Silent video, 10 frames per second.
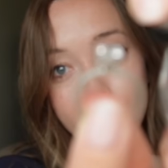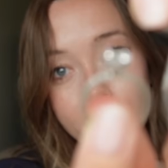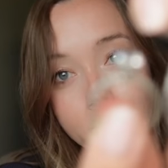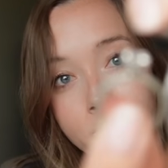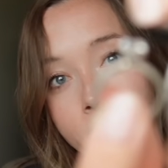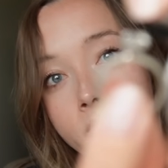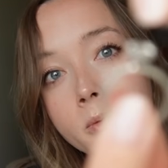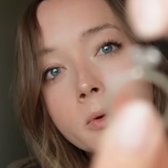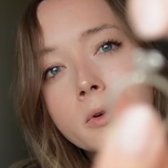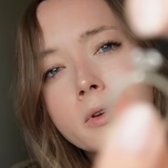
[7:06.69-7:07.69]
Ooh, if
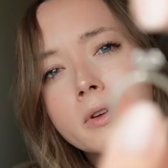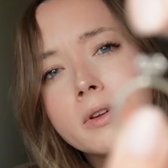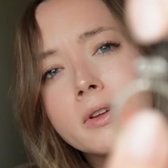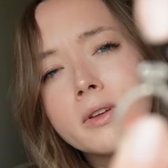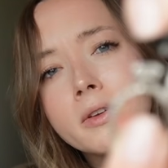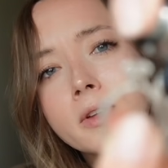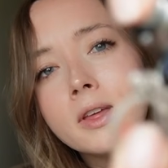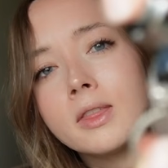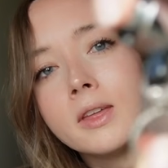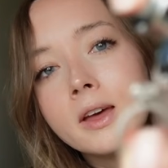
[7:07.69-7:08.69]
it will go
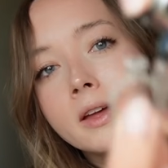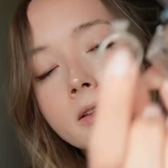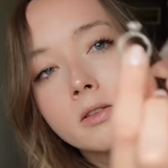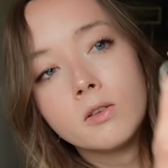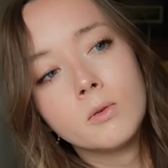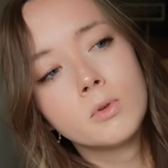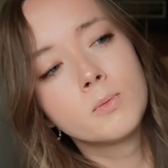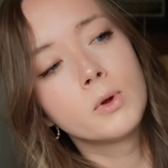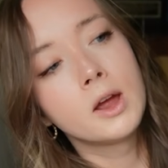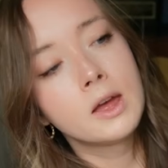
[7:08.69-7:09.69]
like that. So
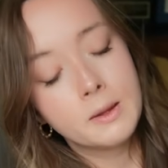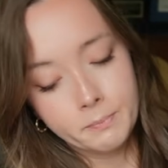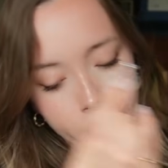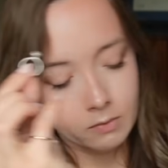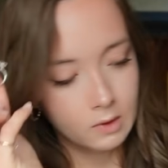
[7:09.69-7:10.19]
spray it.